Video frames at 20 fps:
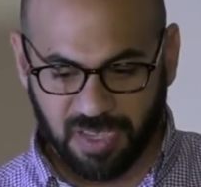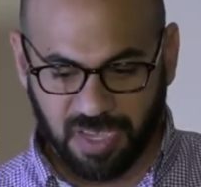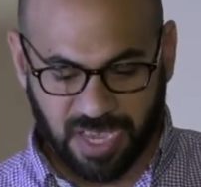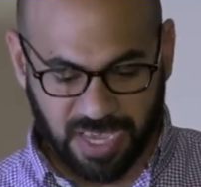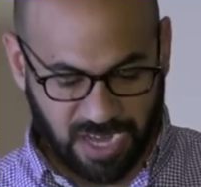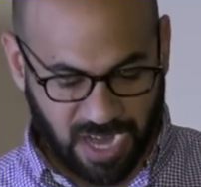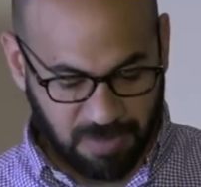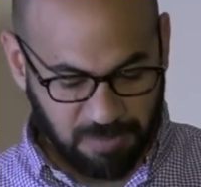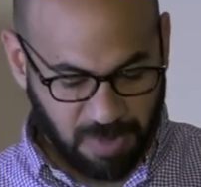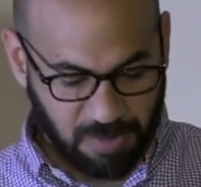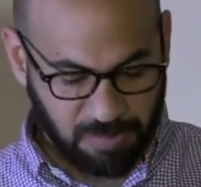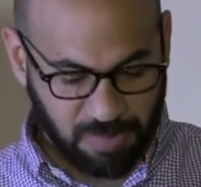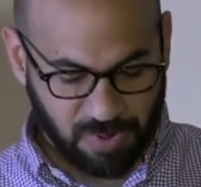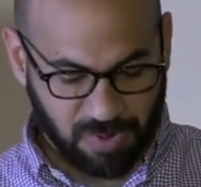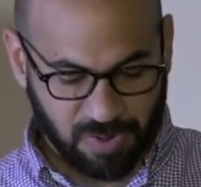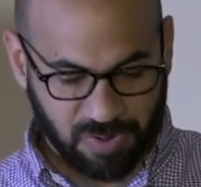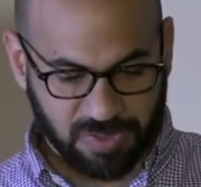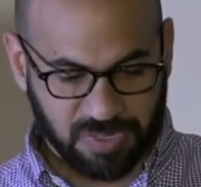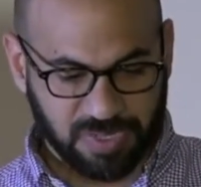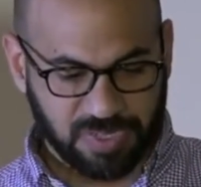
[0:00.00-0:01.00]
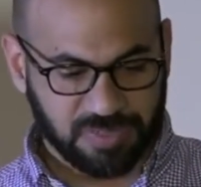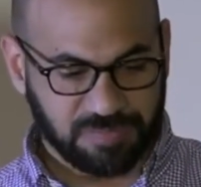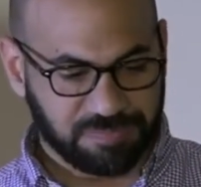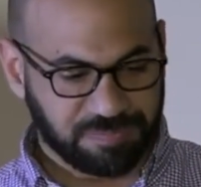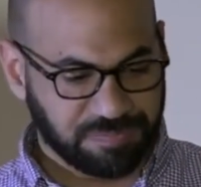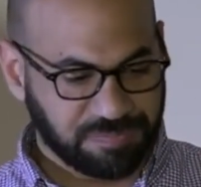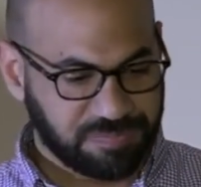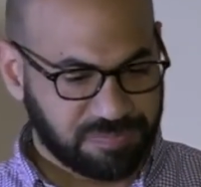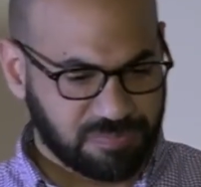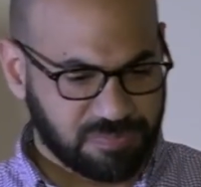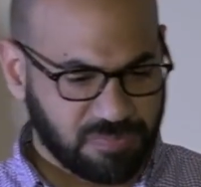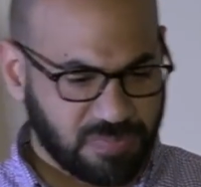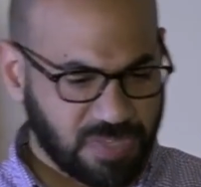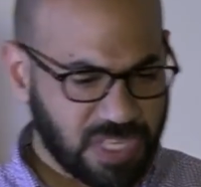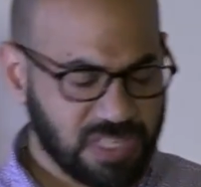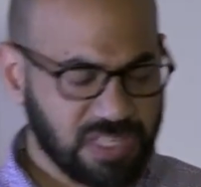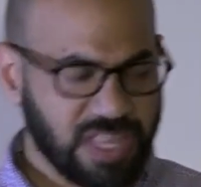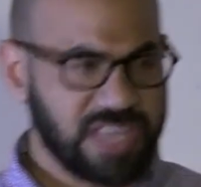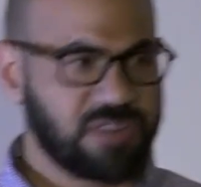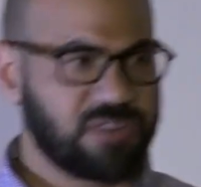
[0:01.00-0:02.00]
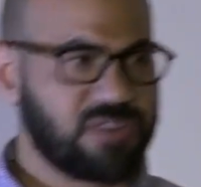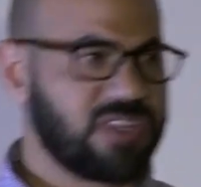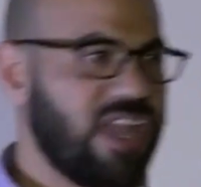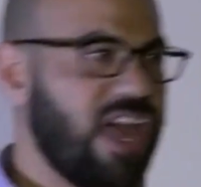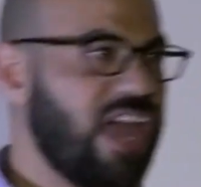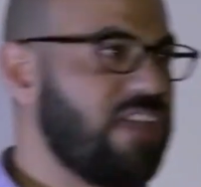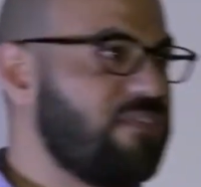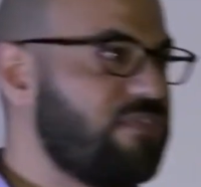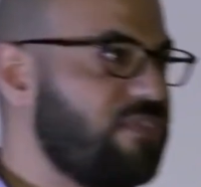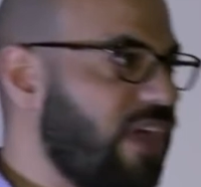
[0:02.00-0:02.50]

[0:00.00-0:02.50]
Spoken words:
And I remember later in life,